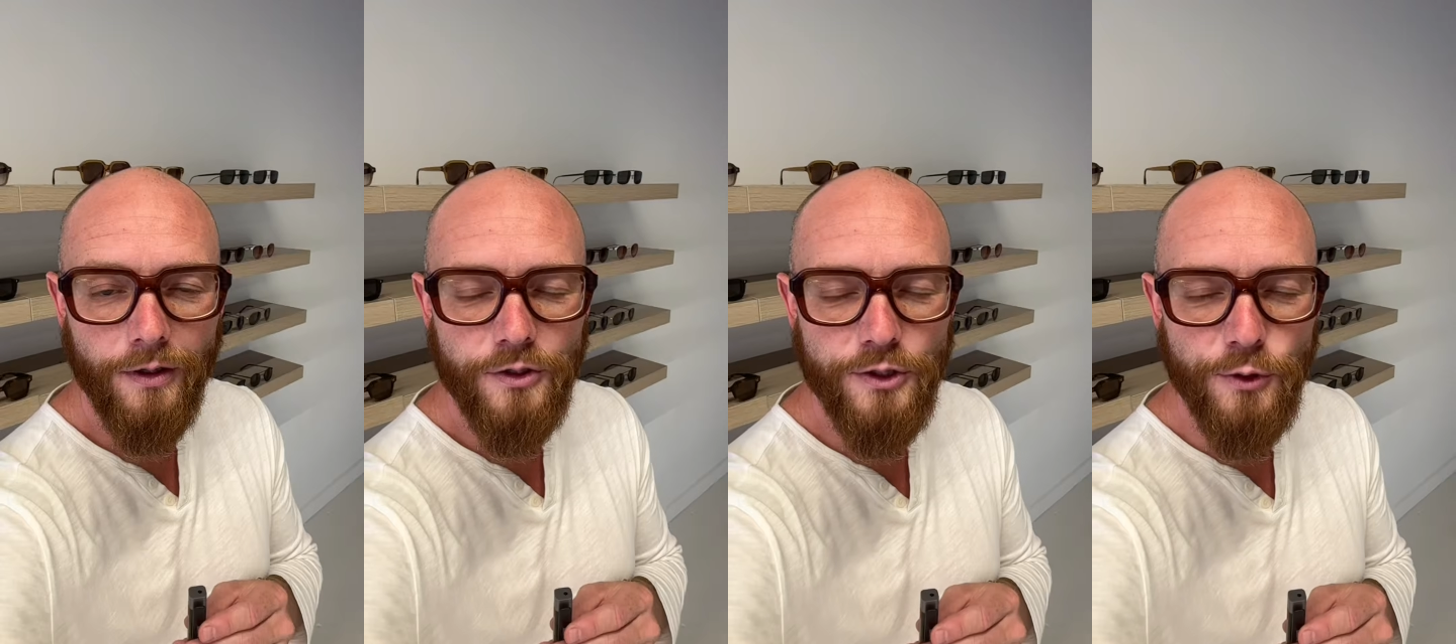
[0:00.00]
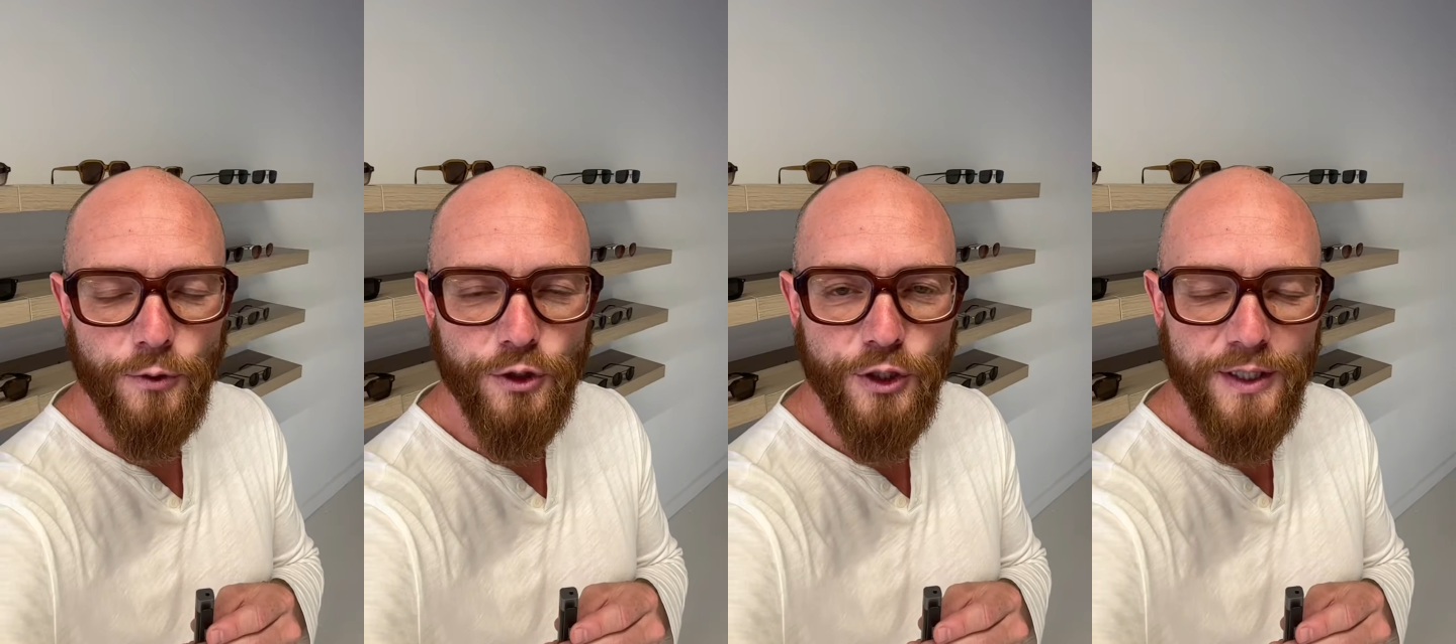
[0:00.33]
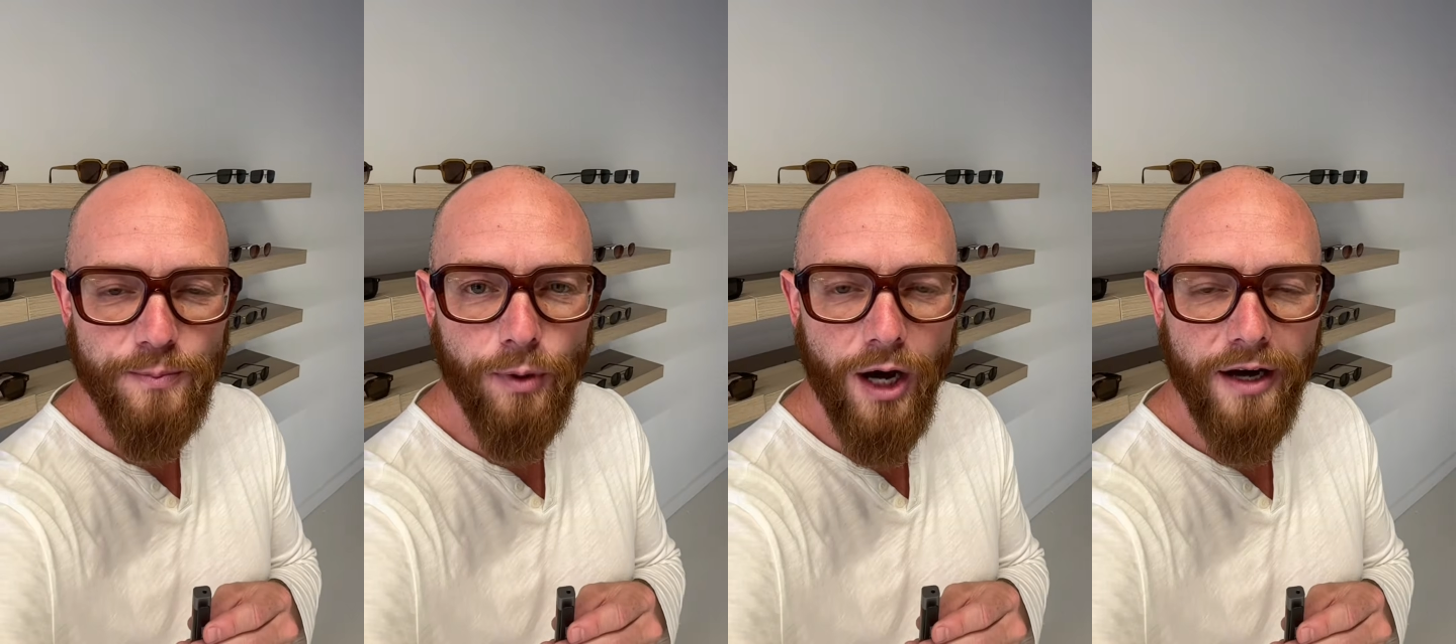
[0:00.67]
So you
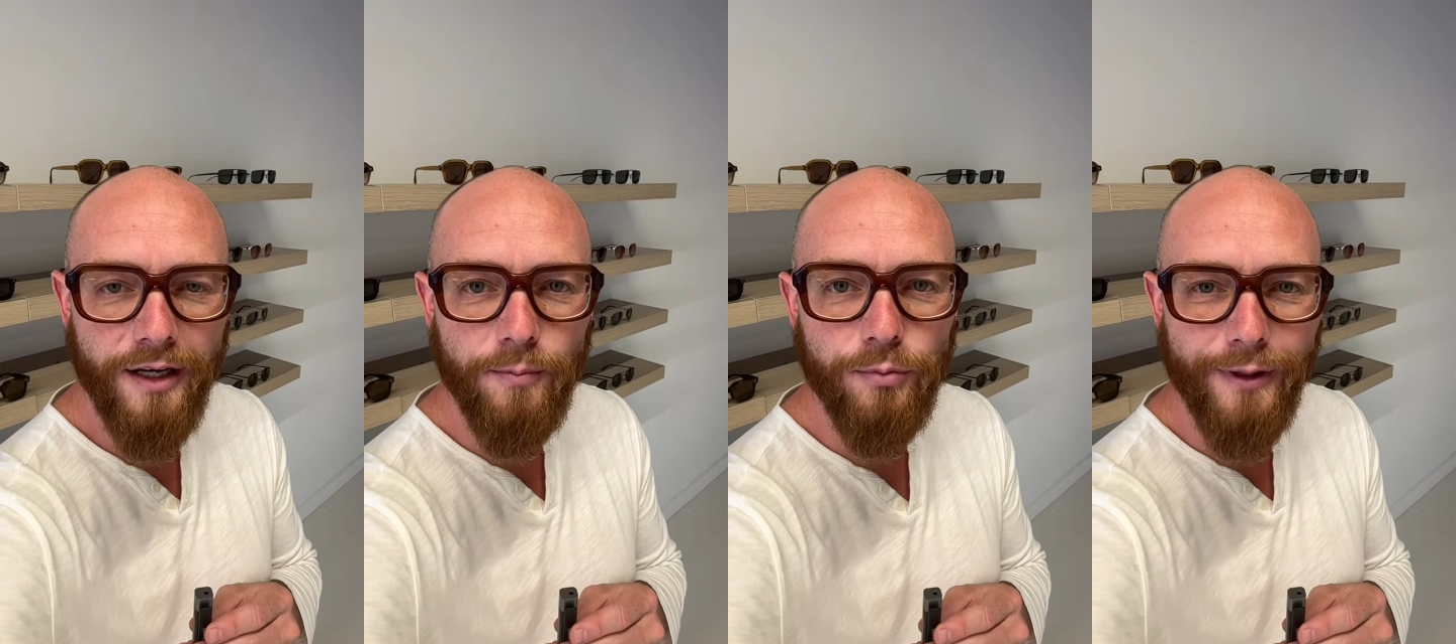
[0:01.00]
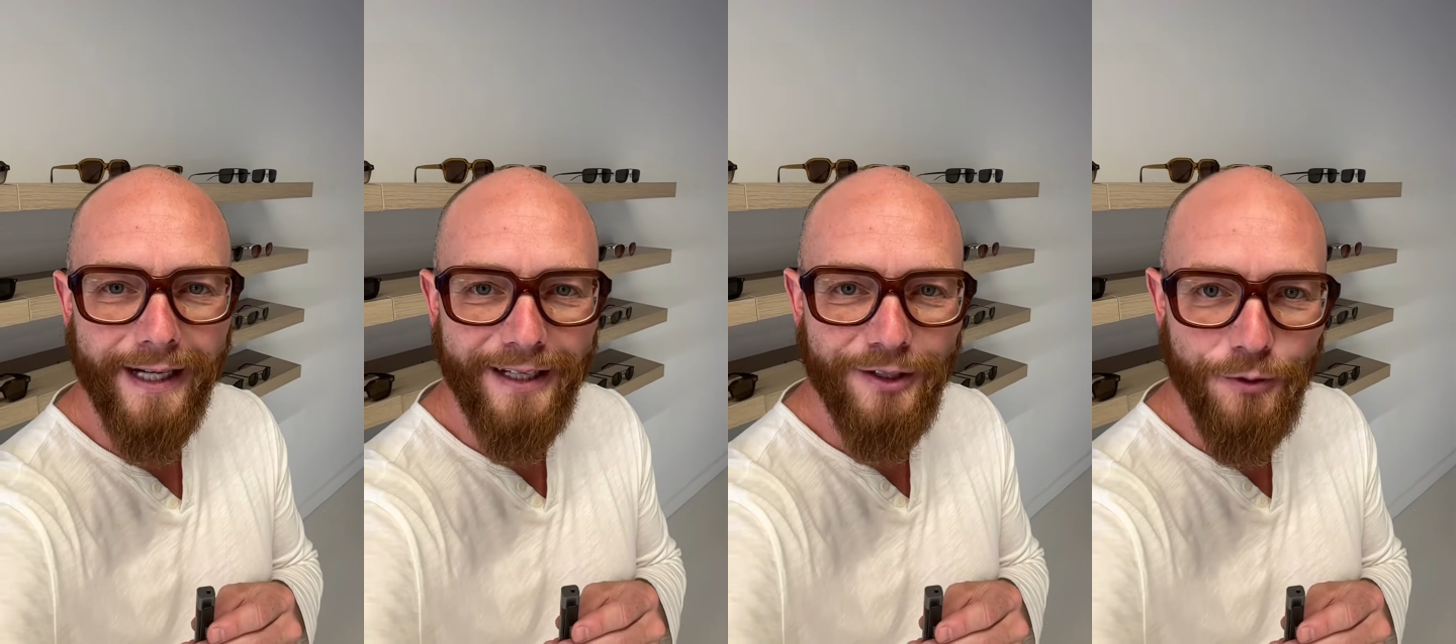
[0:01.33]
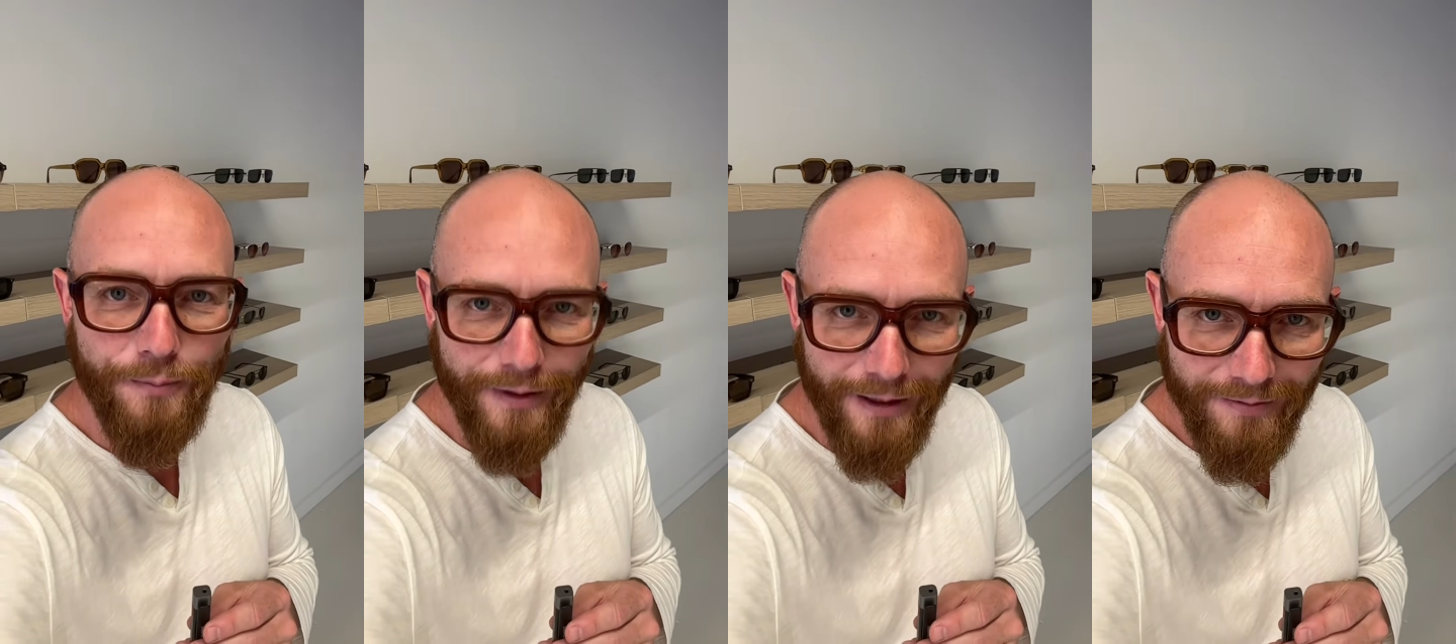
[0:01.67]
just bought a brand new
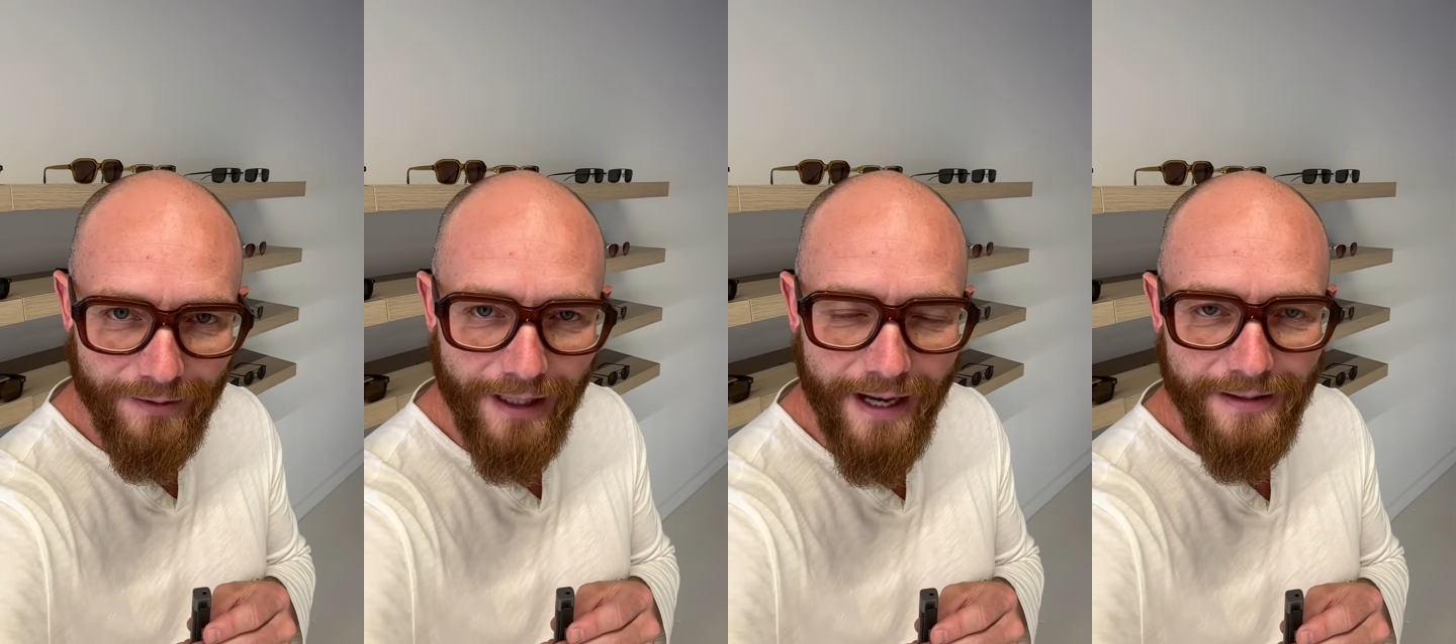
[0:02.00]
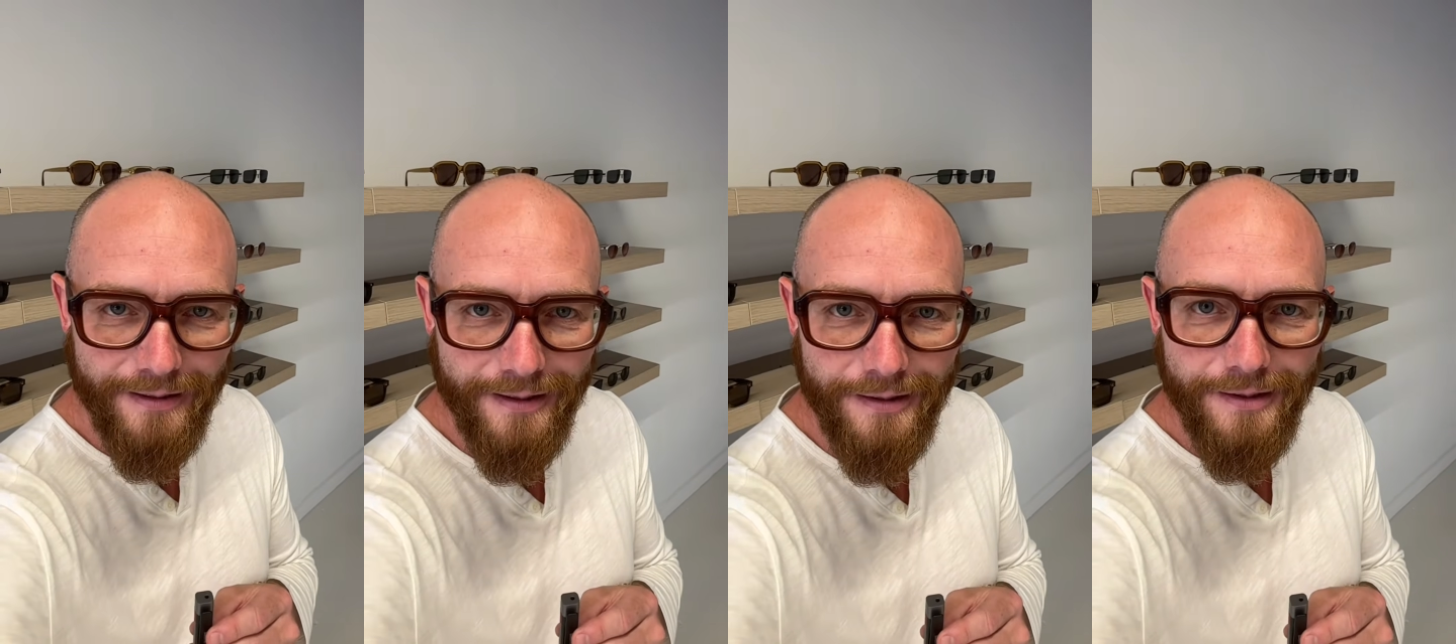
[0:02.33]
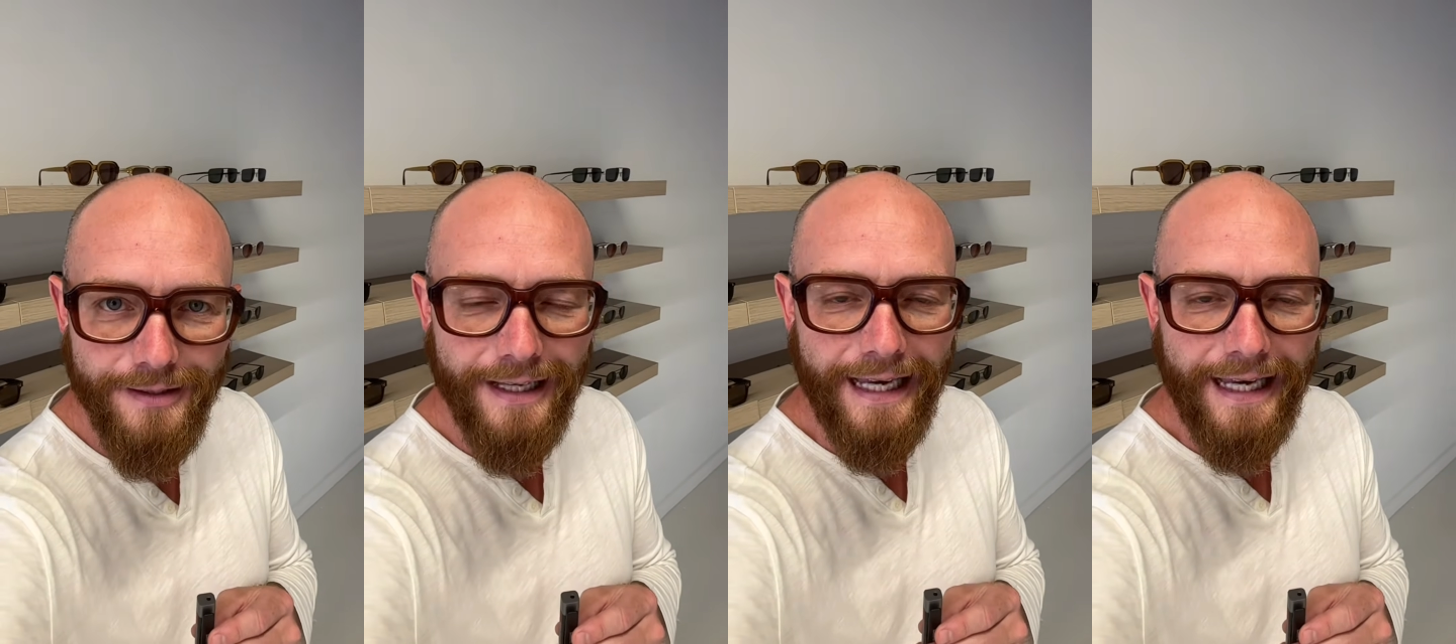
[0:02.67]
pair of glasses